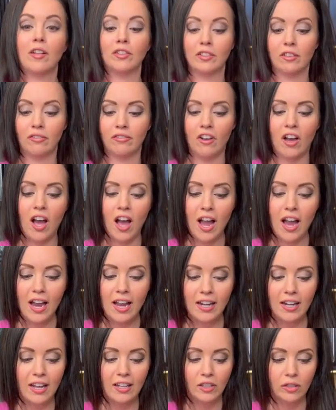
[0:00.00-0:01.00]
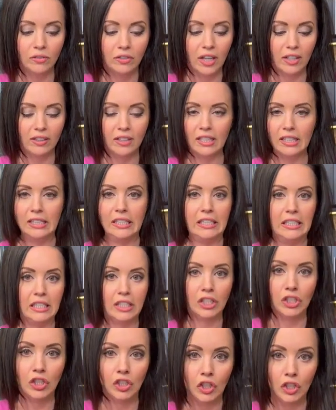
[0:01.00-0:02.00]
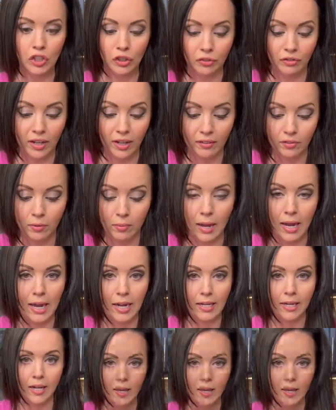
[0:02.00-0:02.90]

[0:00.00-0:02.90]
divine, and you've got the easiest dessert you've ever made.